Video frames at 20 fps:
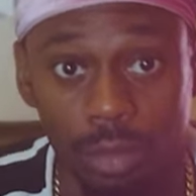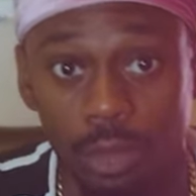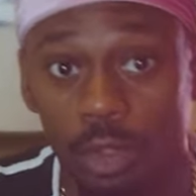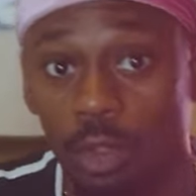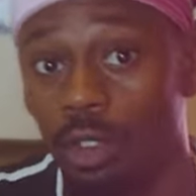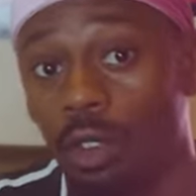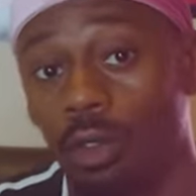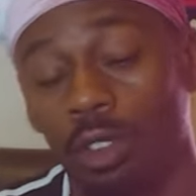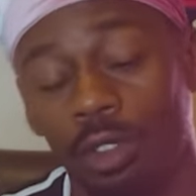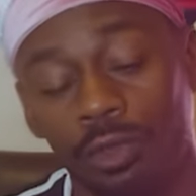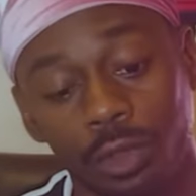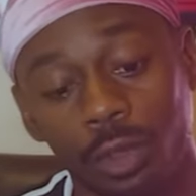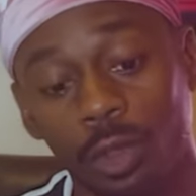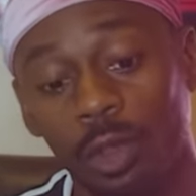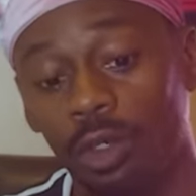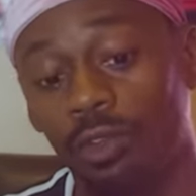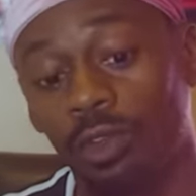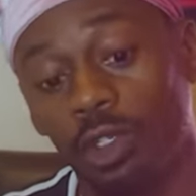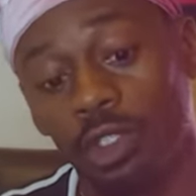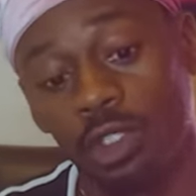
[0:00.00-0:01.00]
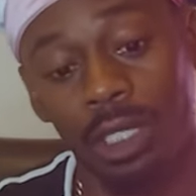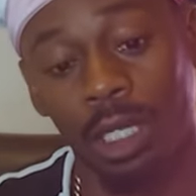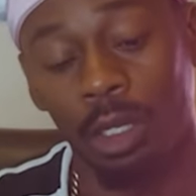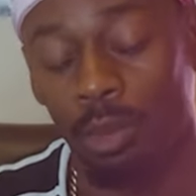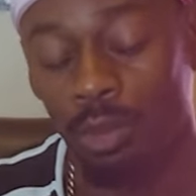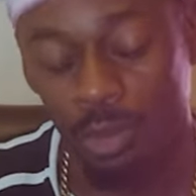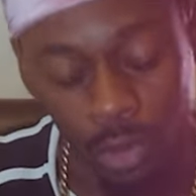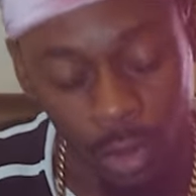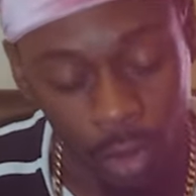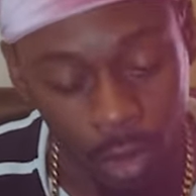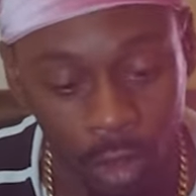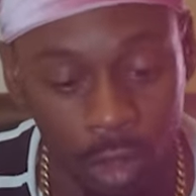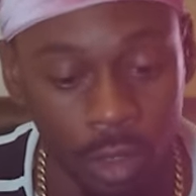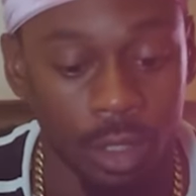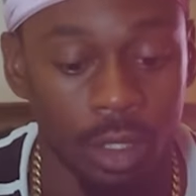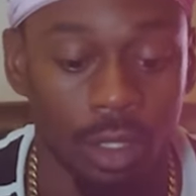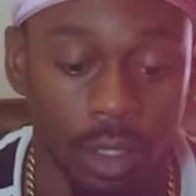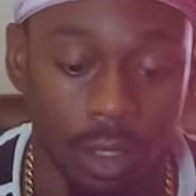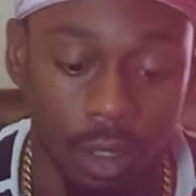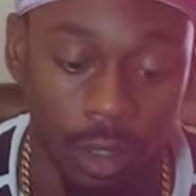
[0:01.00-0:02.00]
you know different universes. That one was
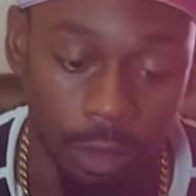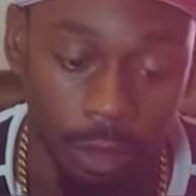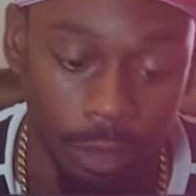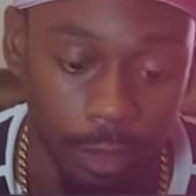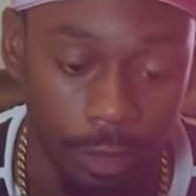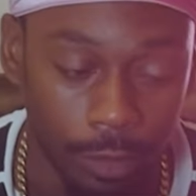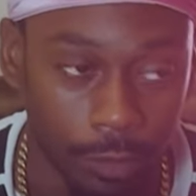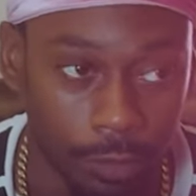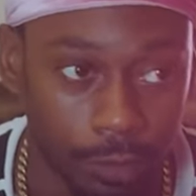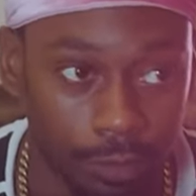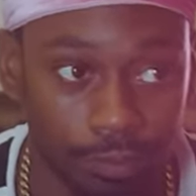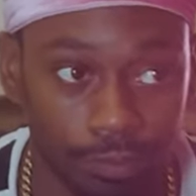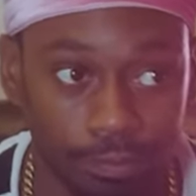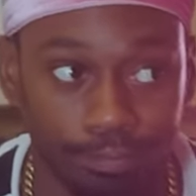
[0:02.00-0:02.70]
hard. Um,